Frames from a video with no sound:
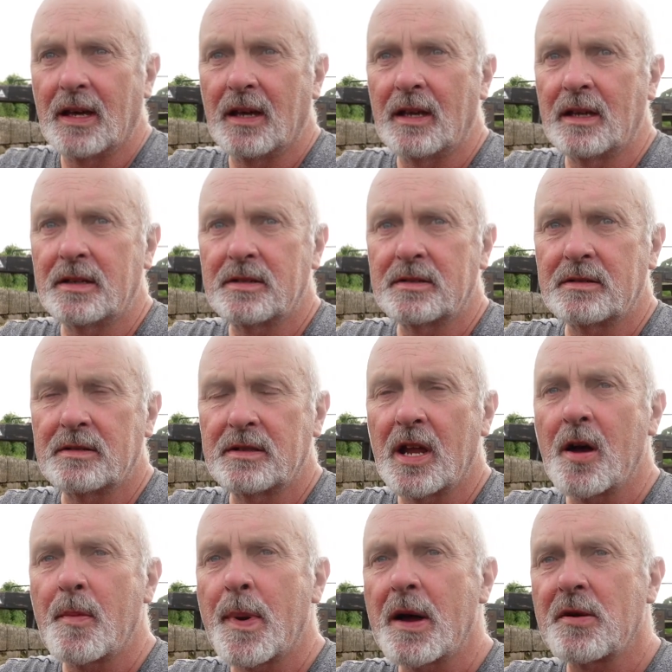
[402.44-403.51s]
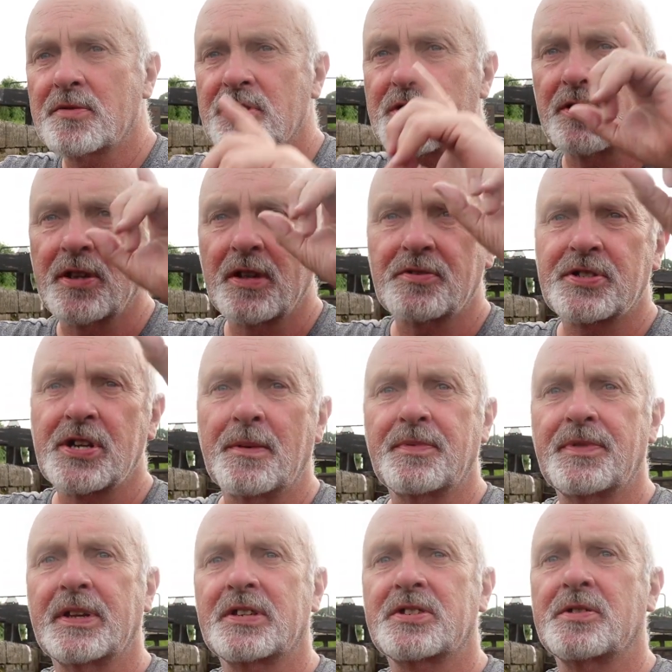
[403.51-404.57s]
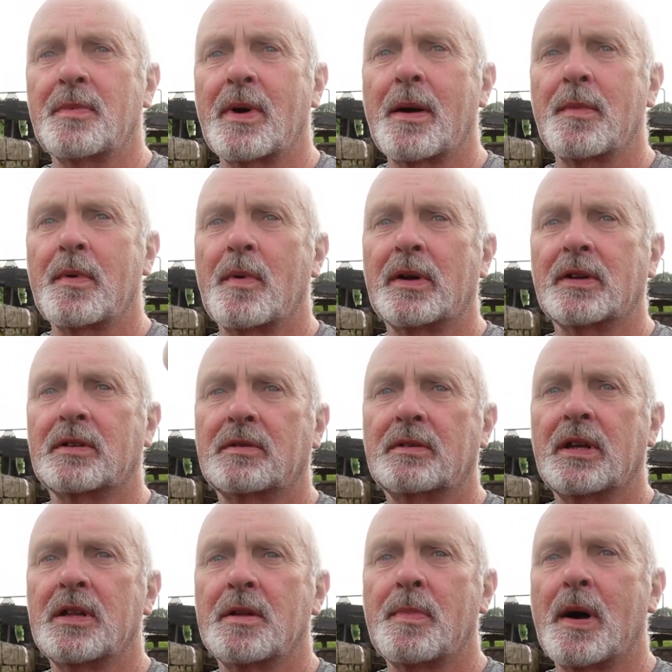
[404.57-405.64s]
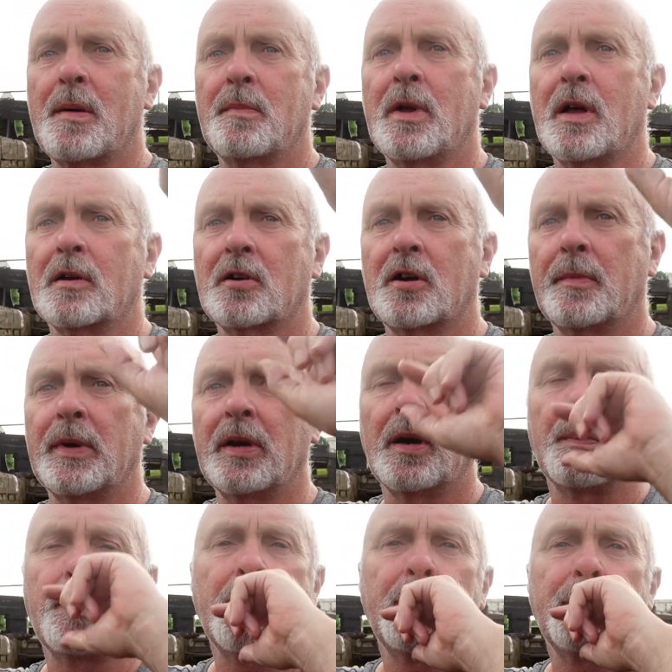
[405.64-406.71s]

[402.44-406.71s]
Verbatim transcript: And no boats, although Tom thinks there might be one in the bottom lock coming up.